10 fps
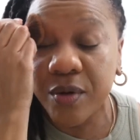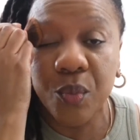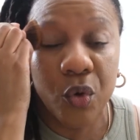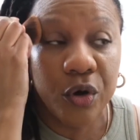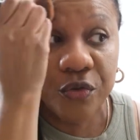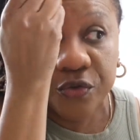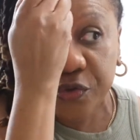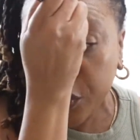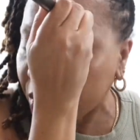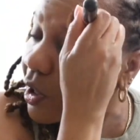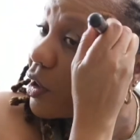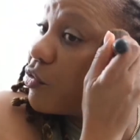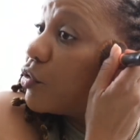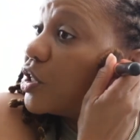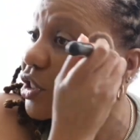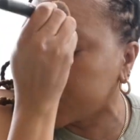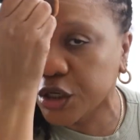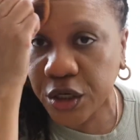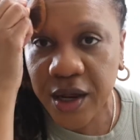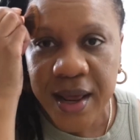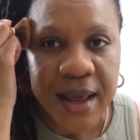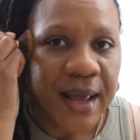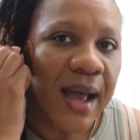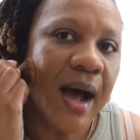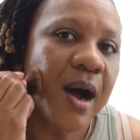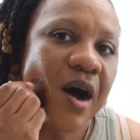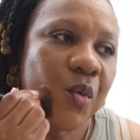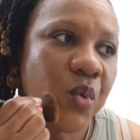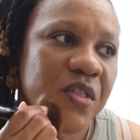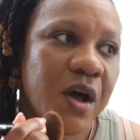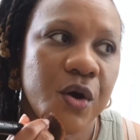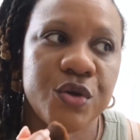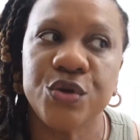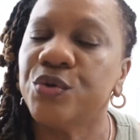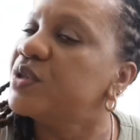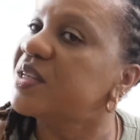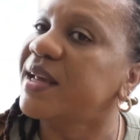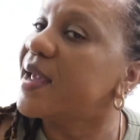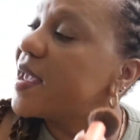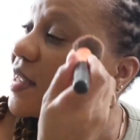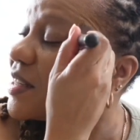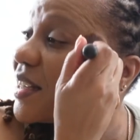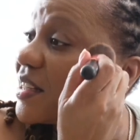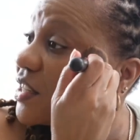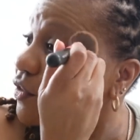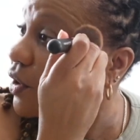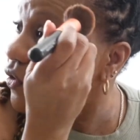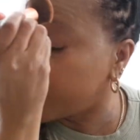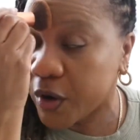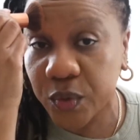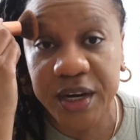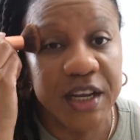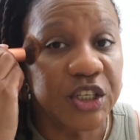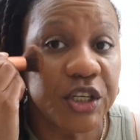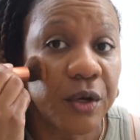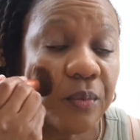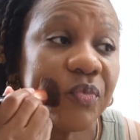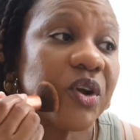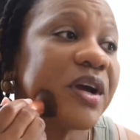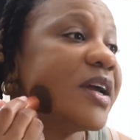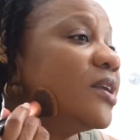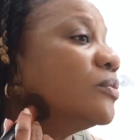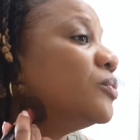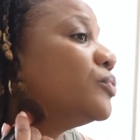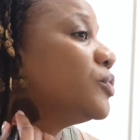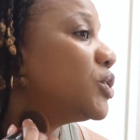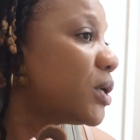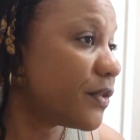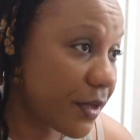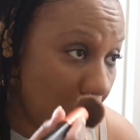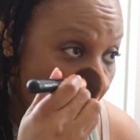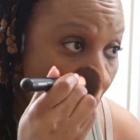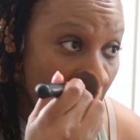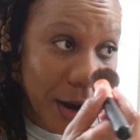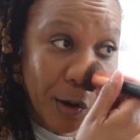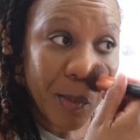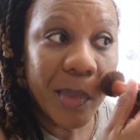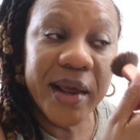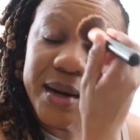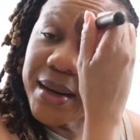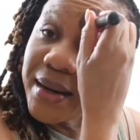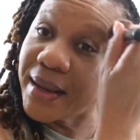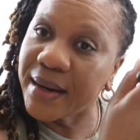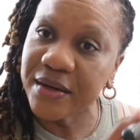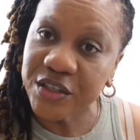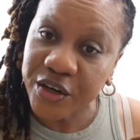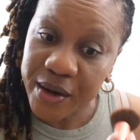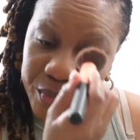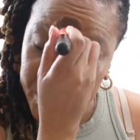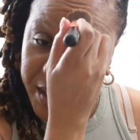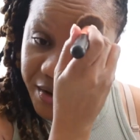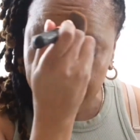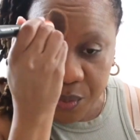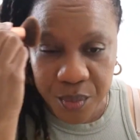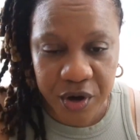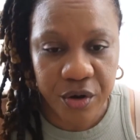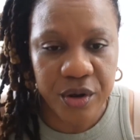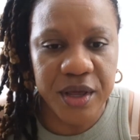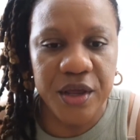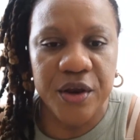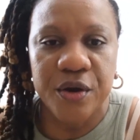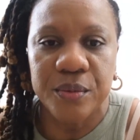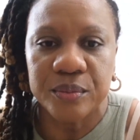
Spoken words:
a more full coverage look without using excessive foundation. All right, so I think all that blended in. Sorry, I'm looking in the mirror here.